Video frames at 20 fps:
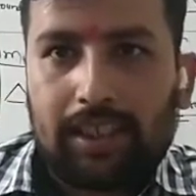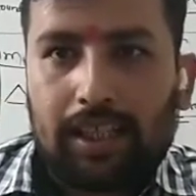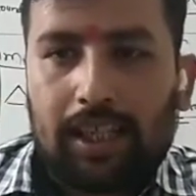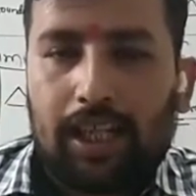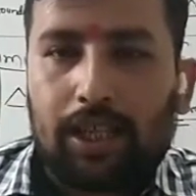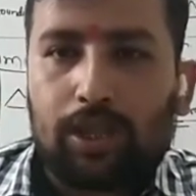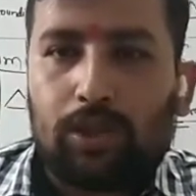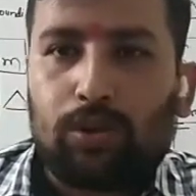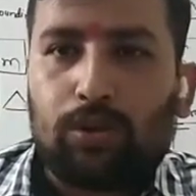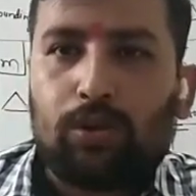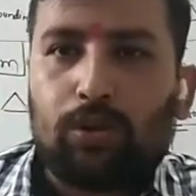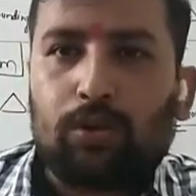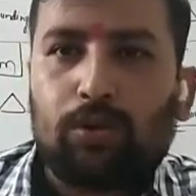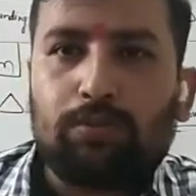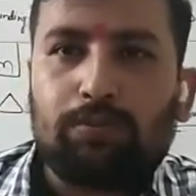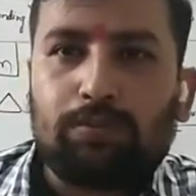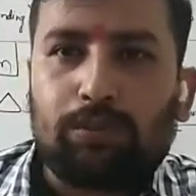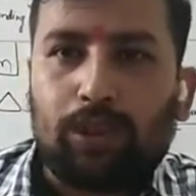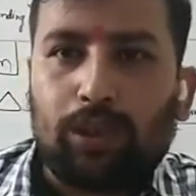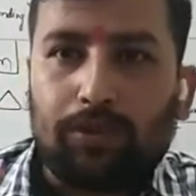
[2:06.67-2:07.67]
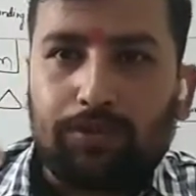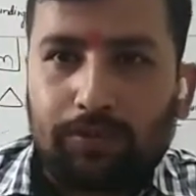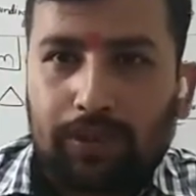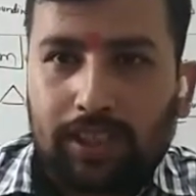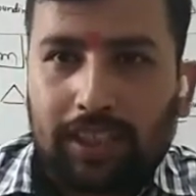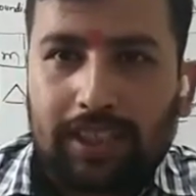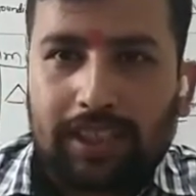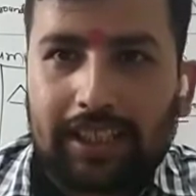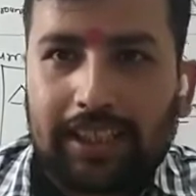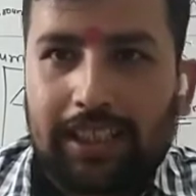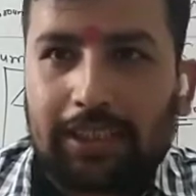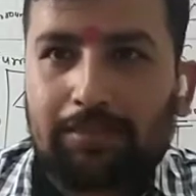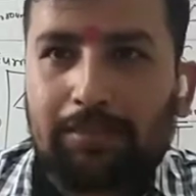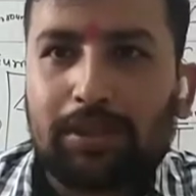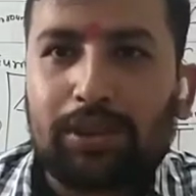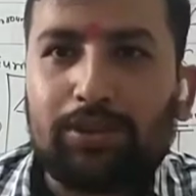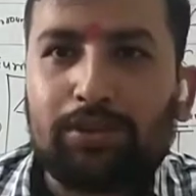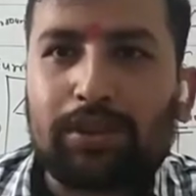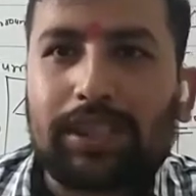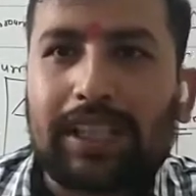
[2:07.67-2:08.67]
I hope all of you are able
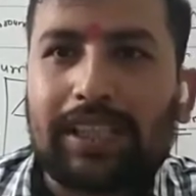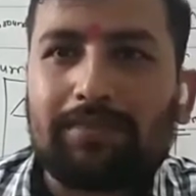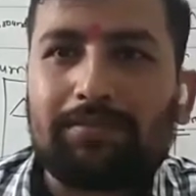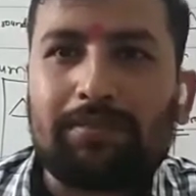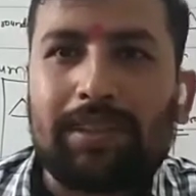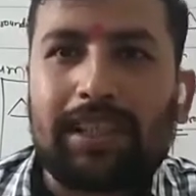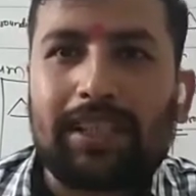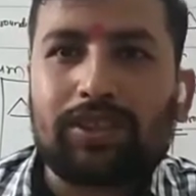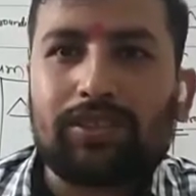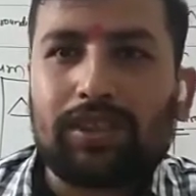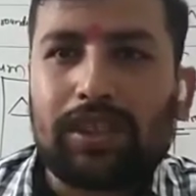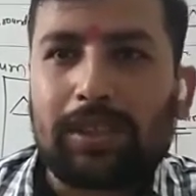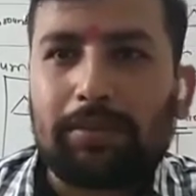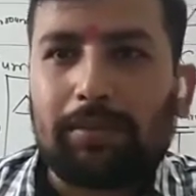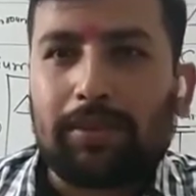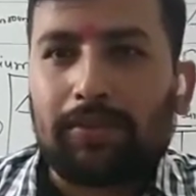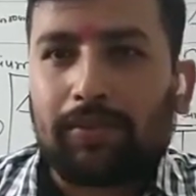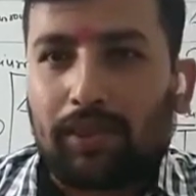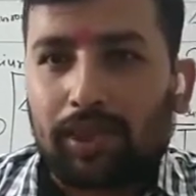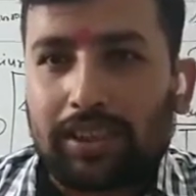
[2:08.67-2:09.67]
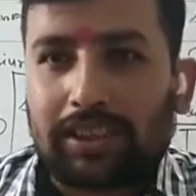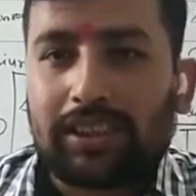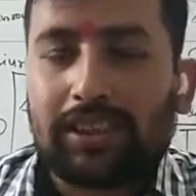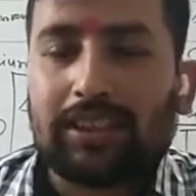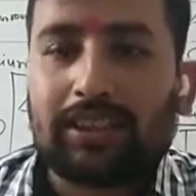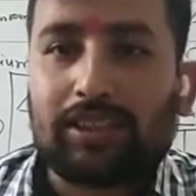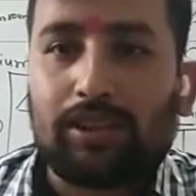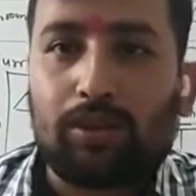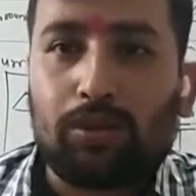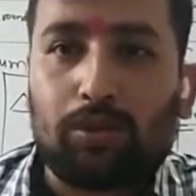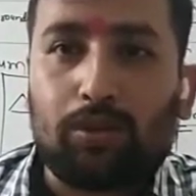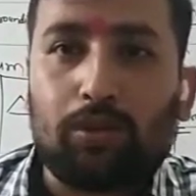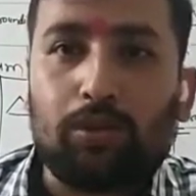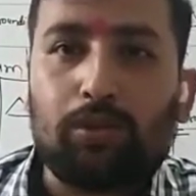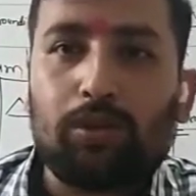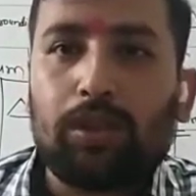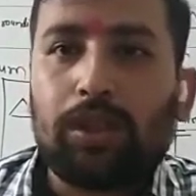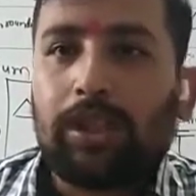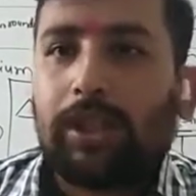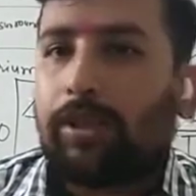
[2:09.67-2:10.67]
to get my voice is low
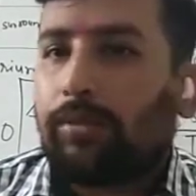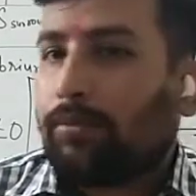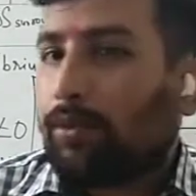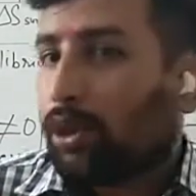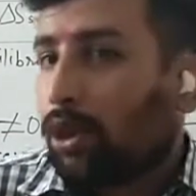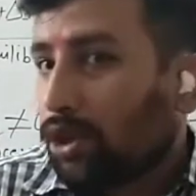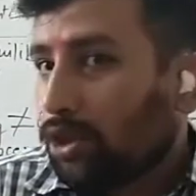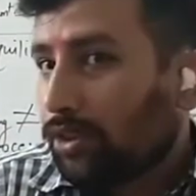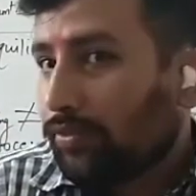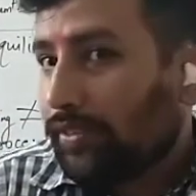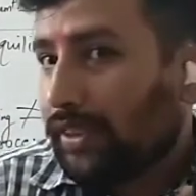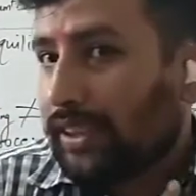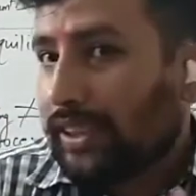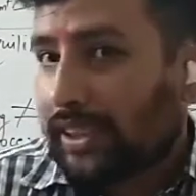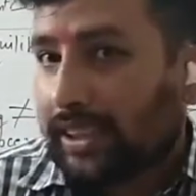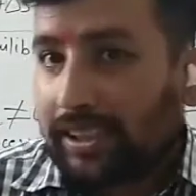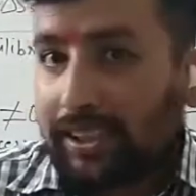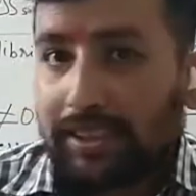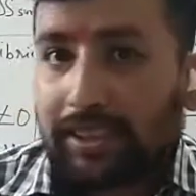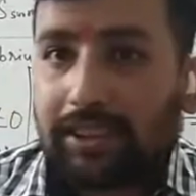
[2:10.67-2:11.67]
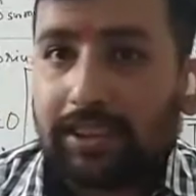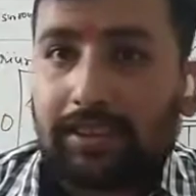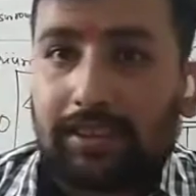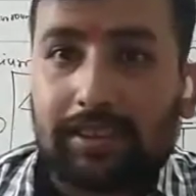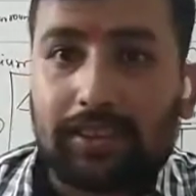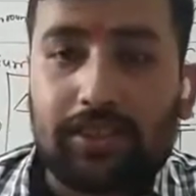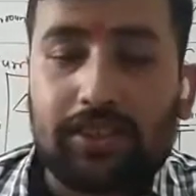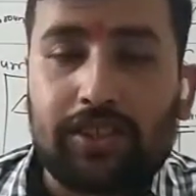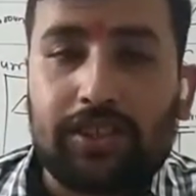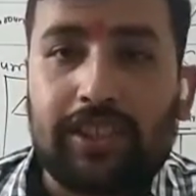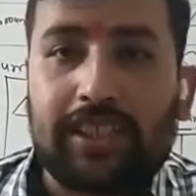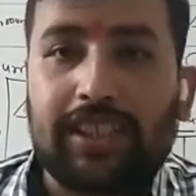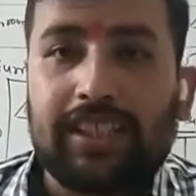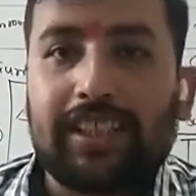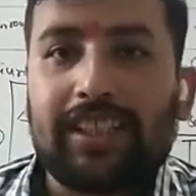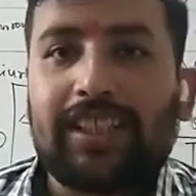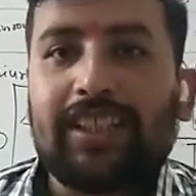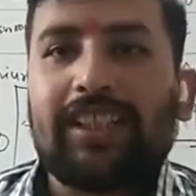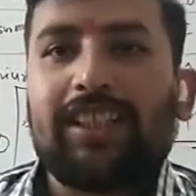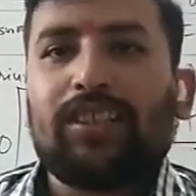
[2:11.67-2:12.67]
because of this ear surgery.
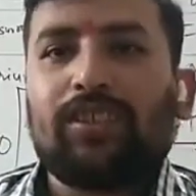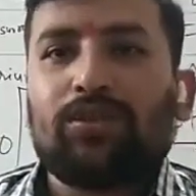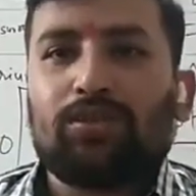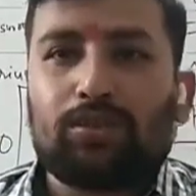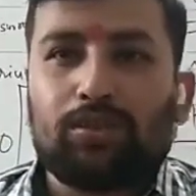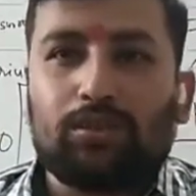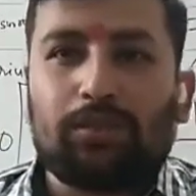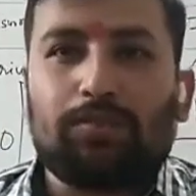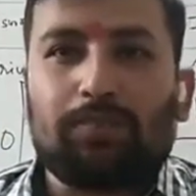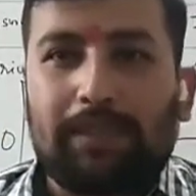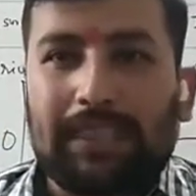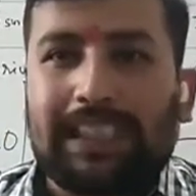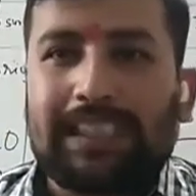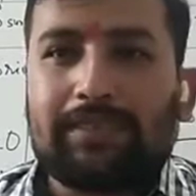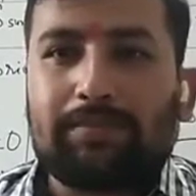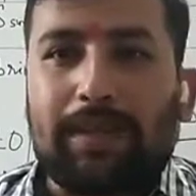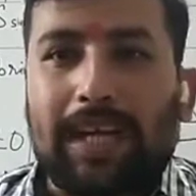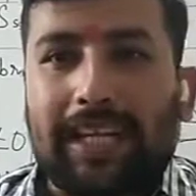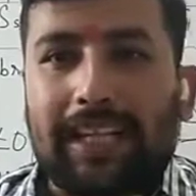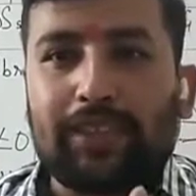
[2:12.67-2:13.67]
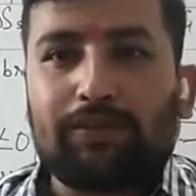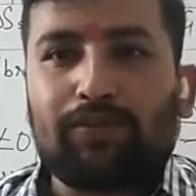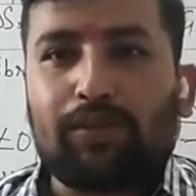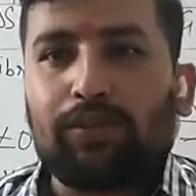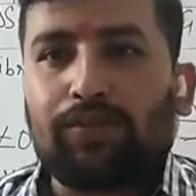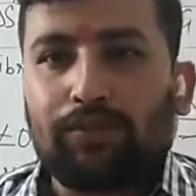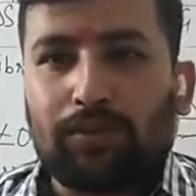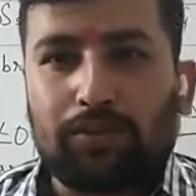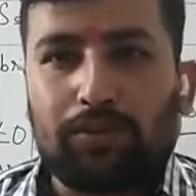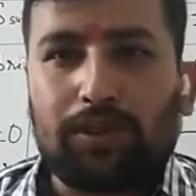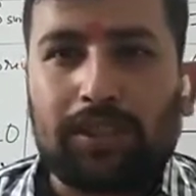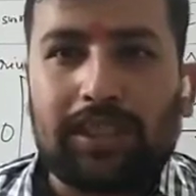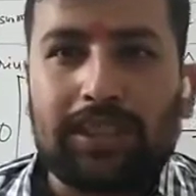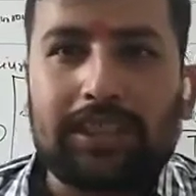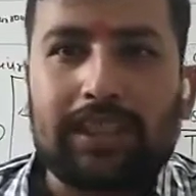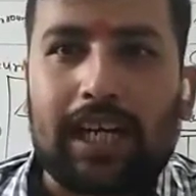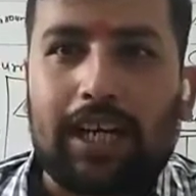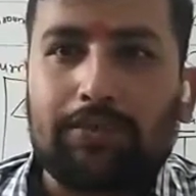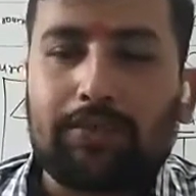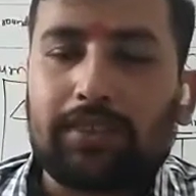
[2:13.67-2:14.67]
So please manage for a few days.
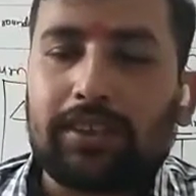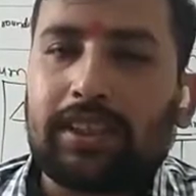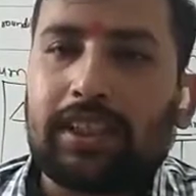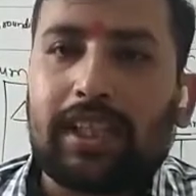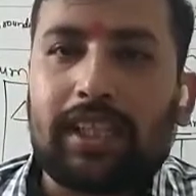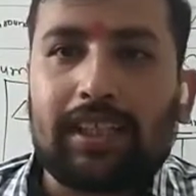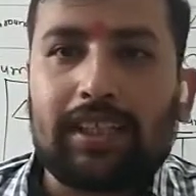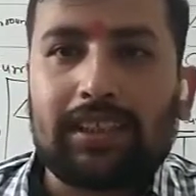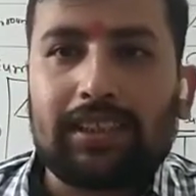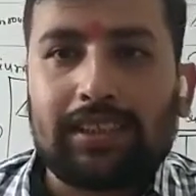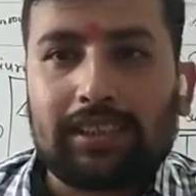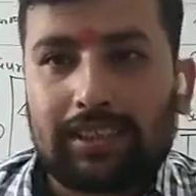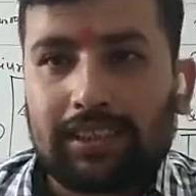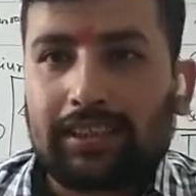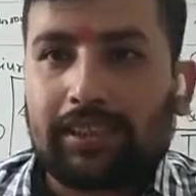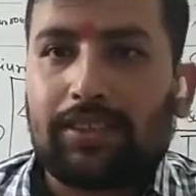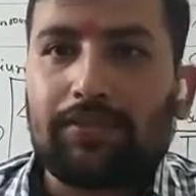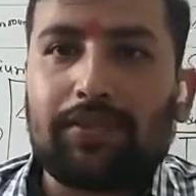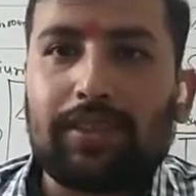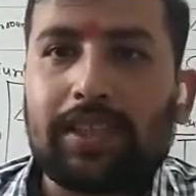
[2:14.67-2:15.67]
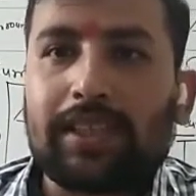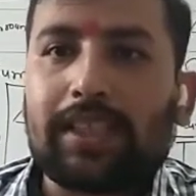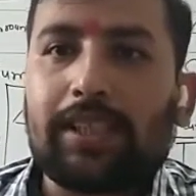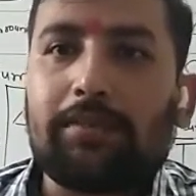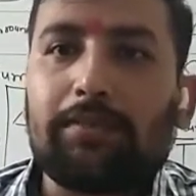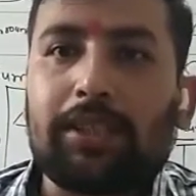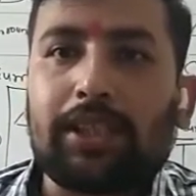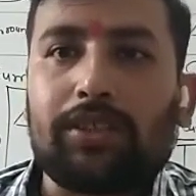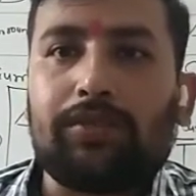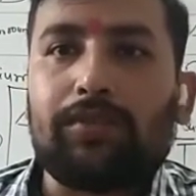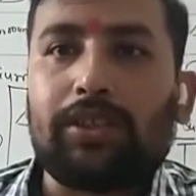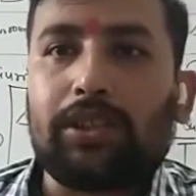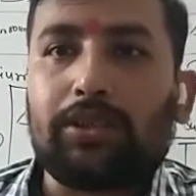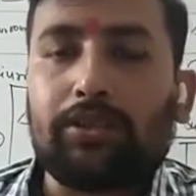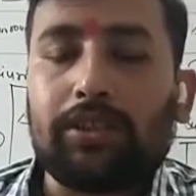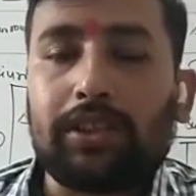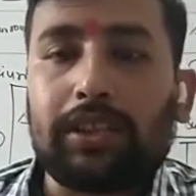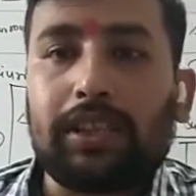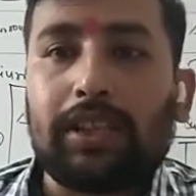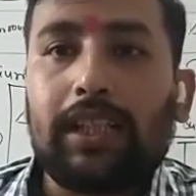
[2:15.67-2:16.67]
After then I'll definitely make a video
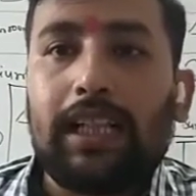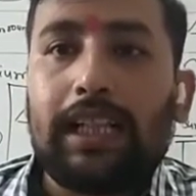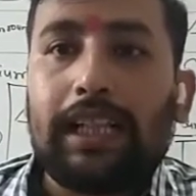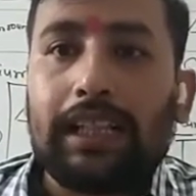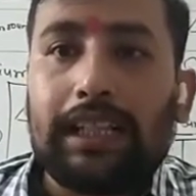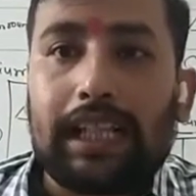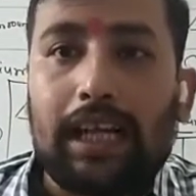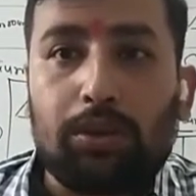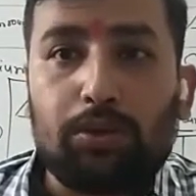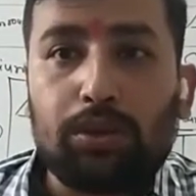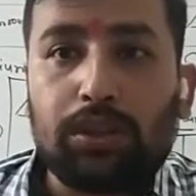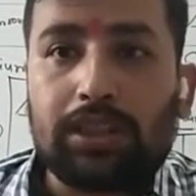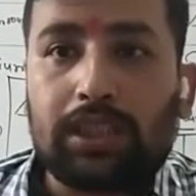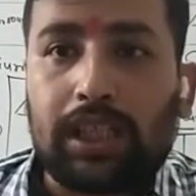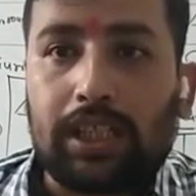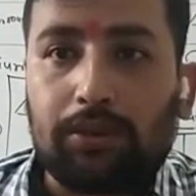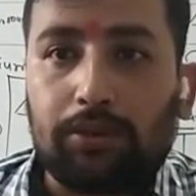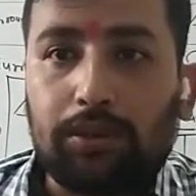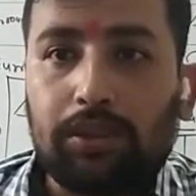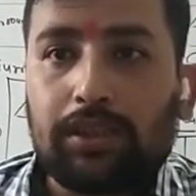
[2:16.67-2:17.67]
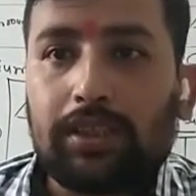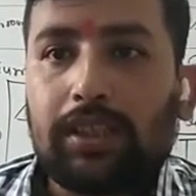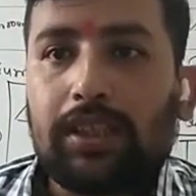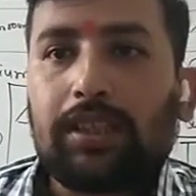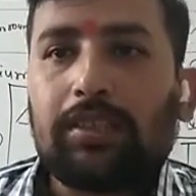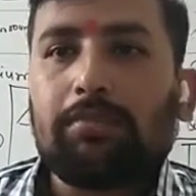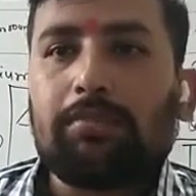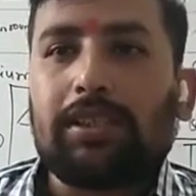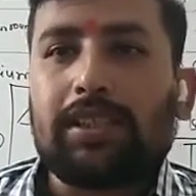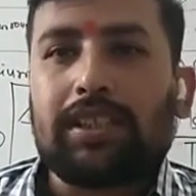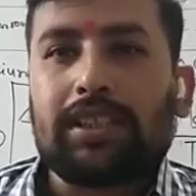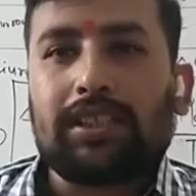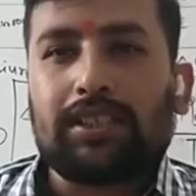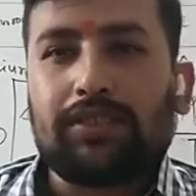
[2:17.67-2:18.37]
in the loud sound, but